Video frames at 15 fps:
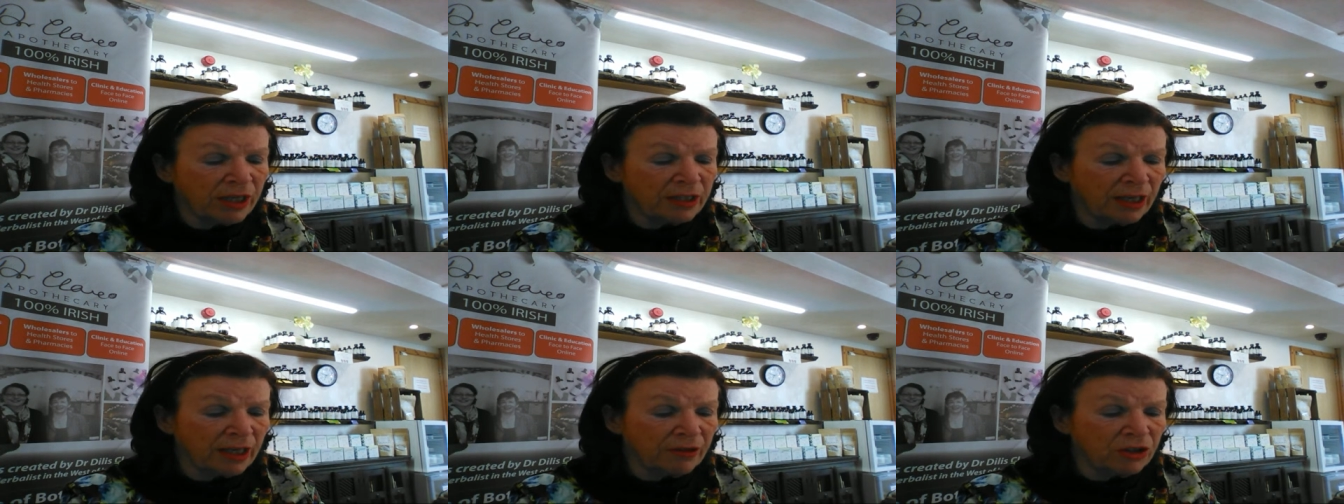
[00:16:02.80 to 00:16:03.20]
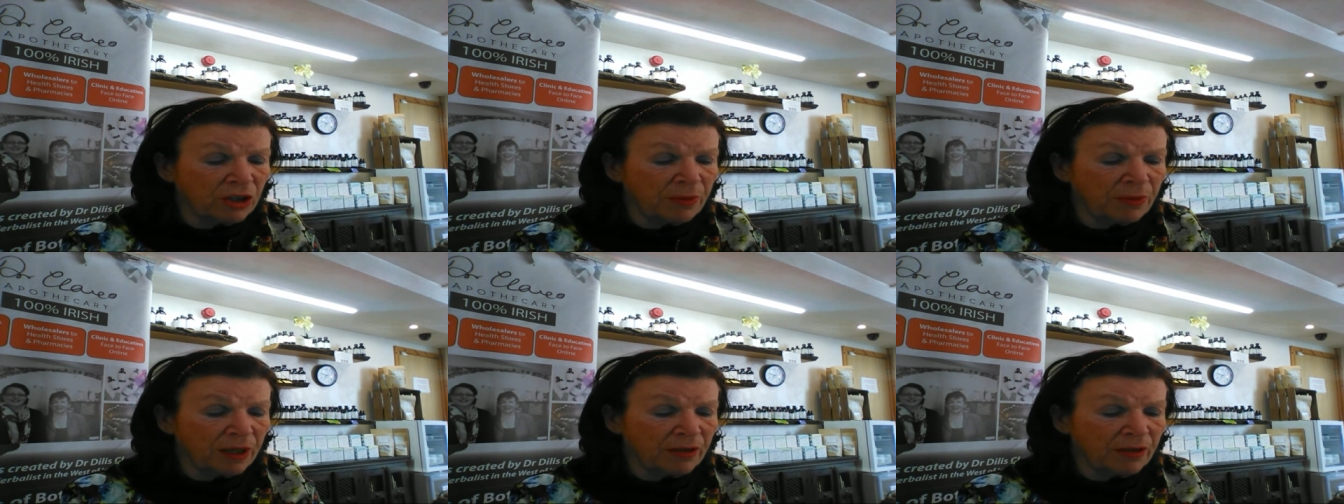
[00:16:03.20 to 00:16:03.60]
allergy
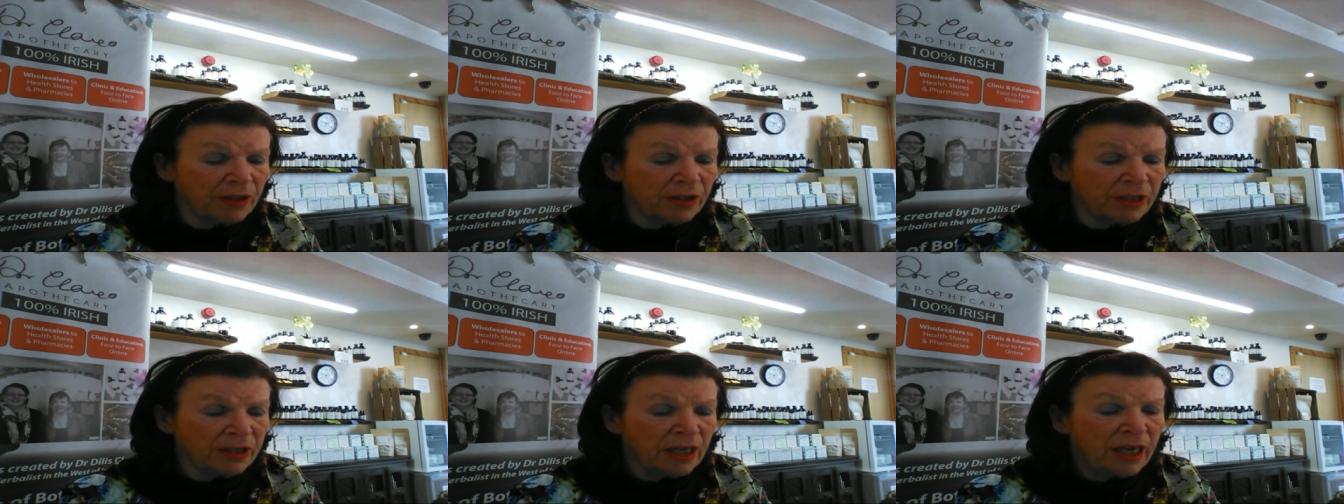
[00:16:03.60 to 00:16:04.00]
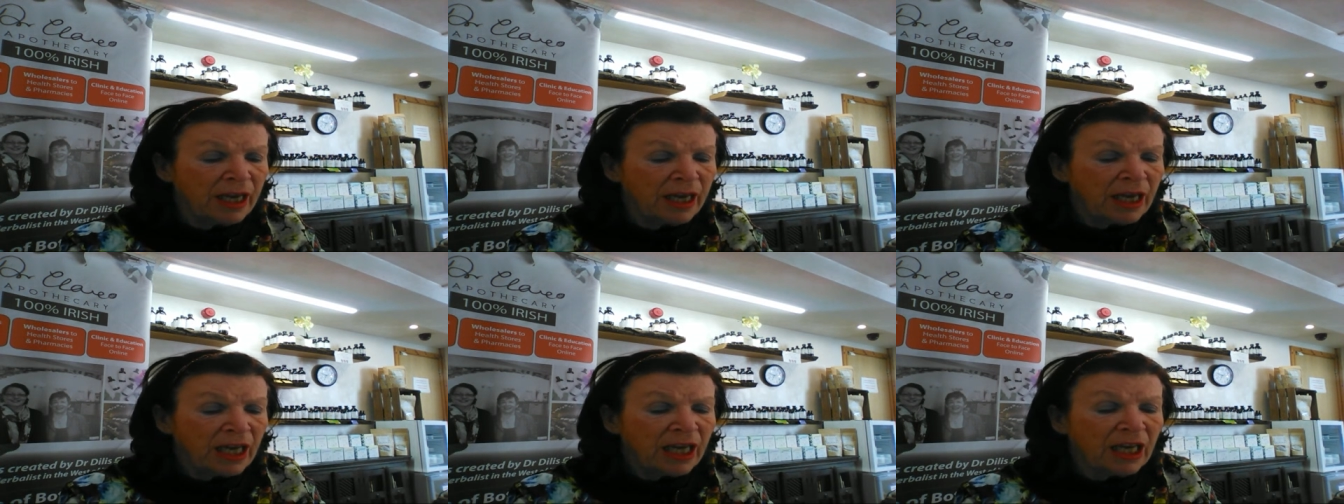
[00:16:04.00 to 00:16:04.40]
benefits.
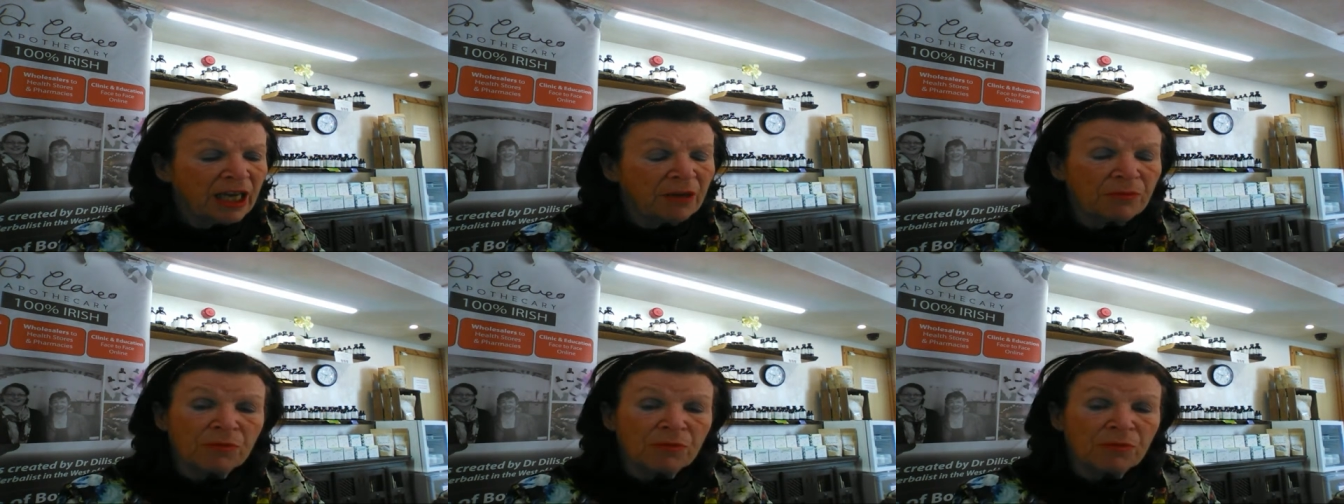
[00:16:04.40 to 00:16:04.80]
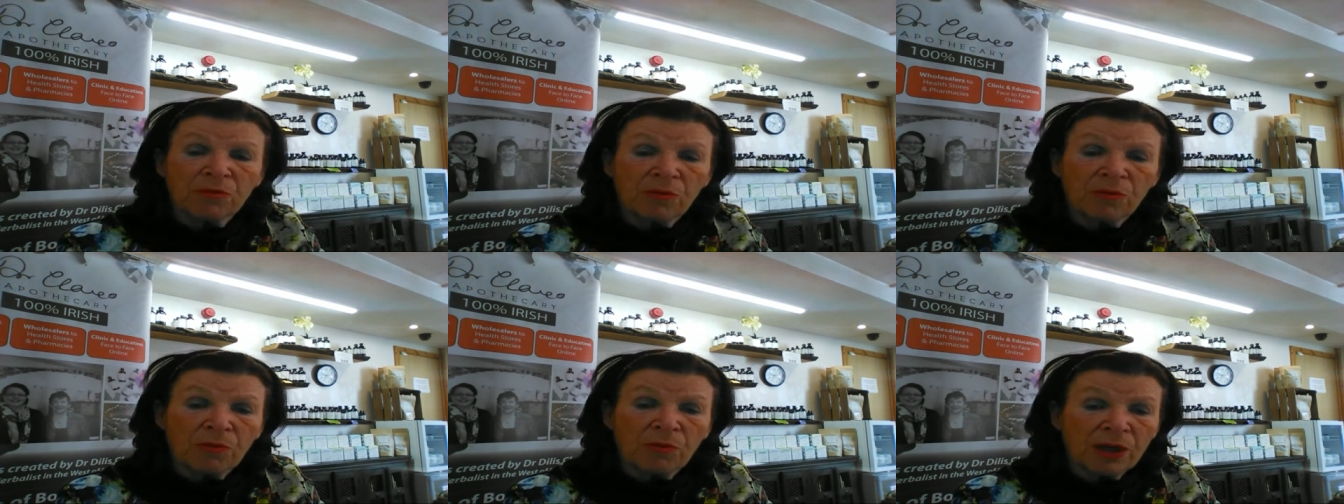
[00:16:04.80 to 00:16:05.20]
Um, we
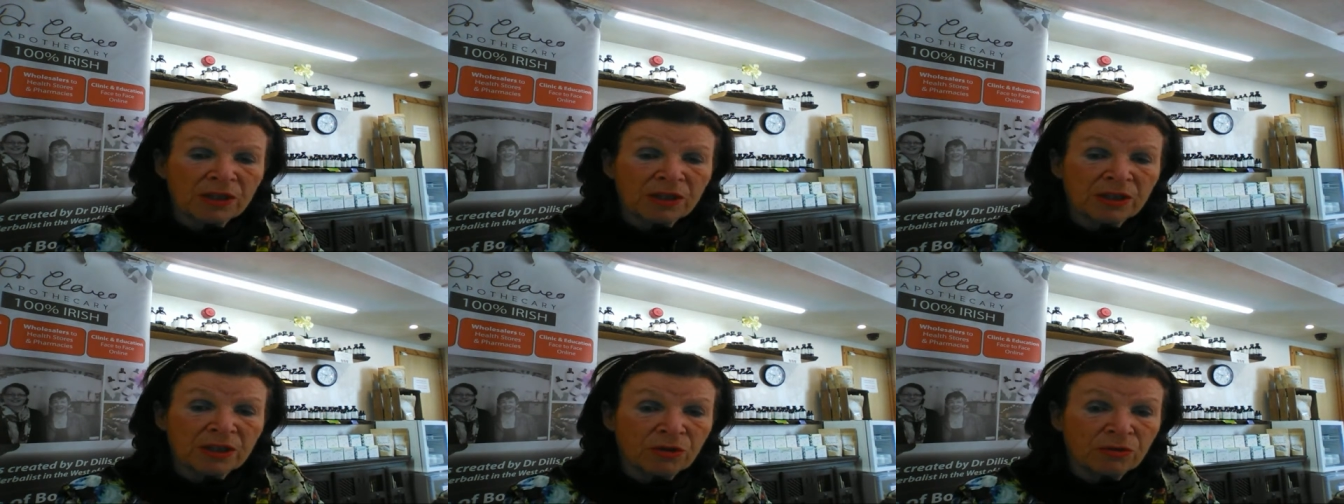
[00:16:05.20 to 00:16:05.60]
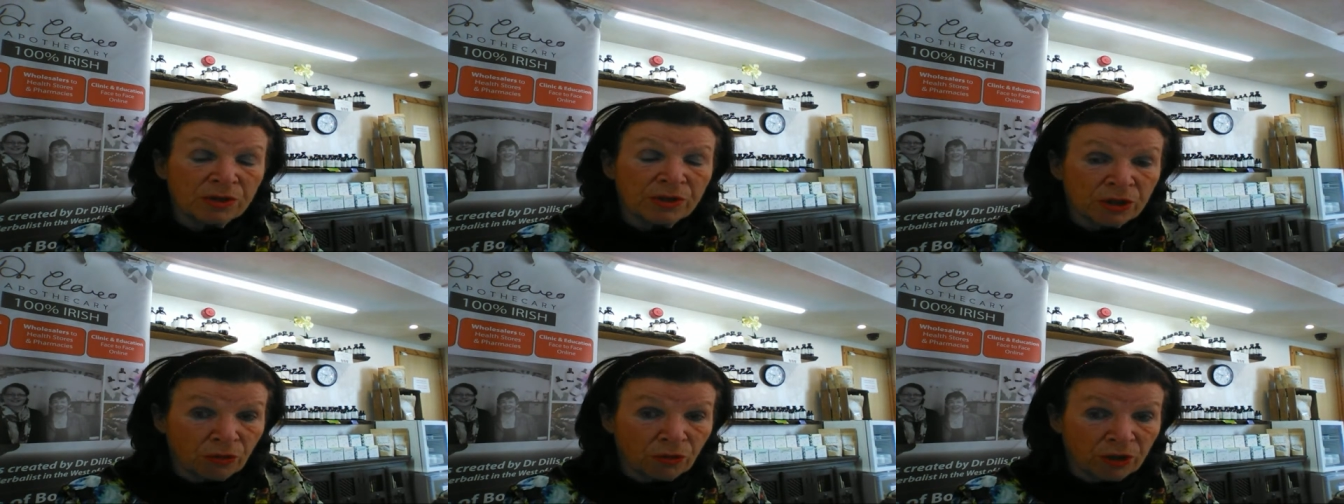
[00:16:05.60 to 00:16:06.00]
want to
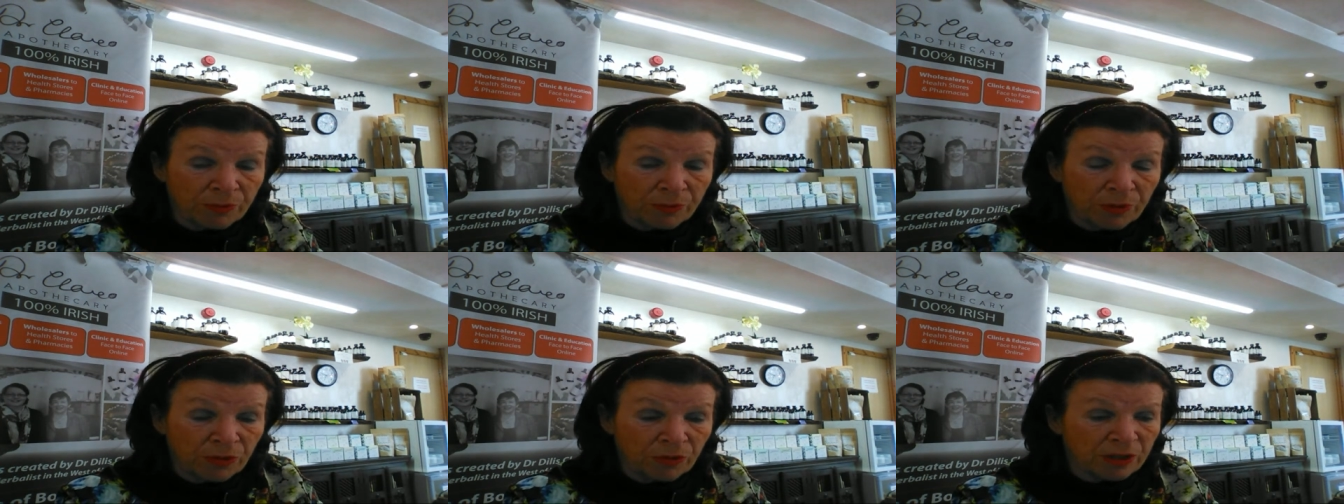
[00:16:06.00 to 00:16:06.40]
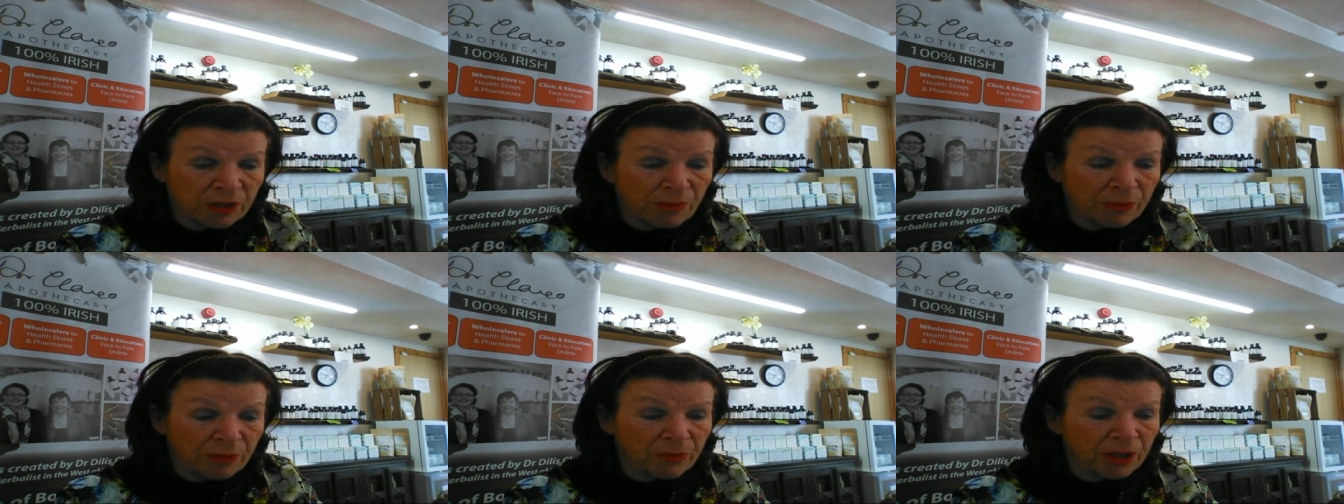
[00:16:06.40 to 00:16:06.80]
restore the mucous
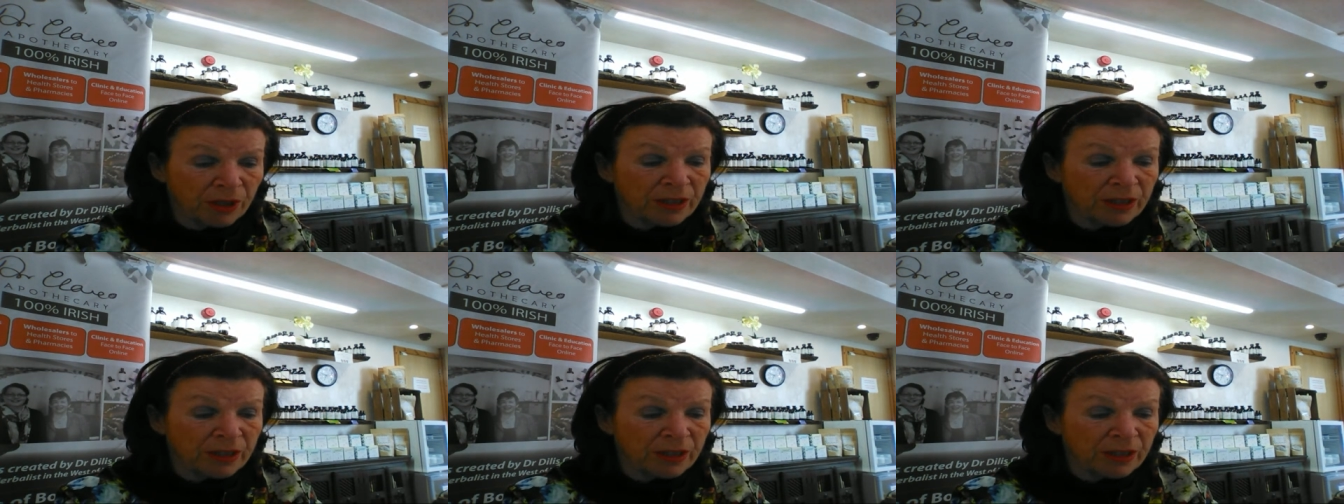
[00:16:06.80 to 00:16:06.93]
membranes.